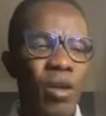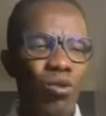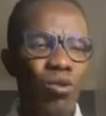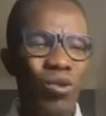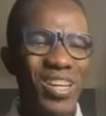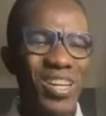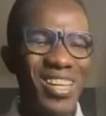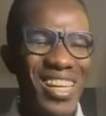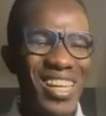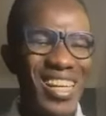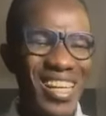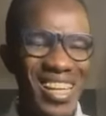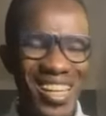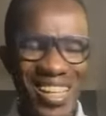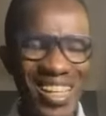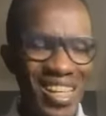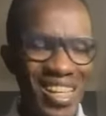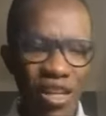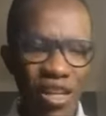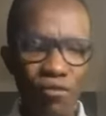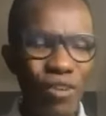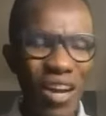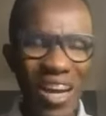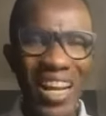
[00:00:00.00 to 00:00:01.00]
We decree
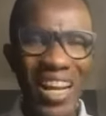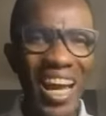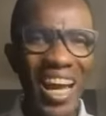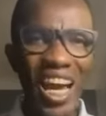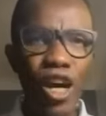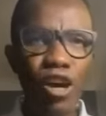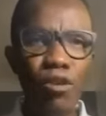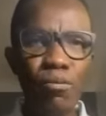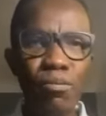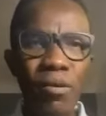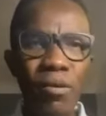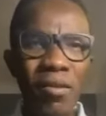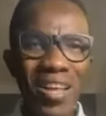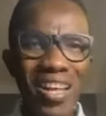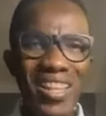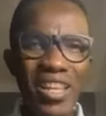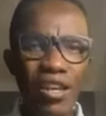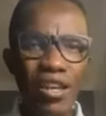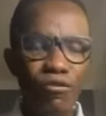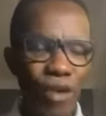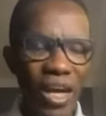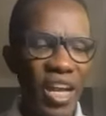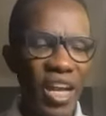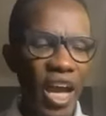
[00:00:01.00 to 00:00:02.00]
divine help,
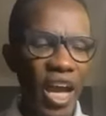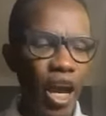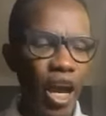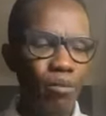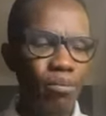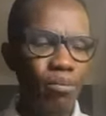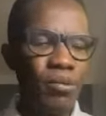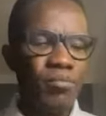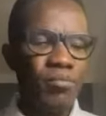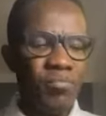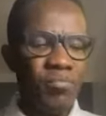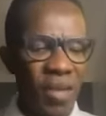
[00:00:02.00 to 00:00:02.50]
divine help.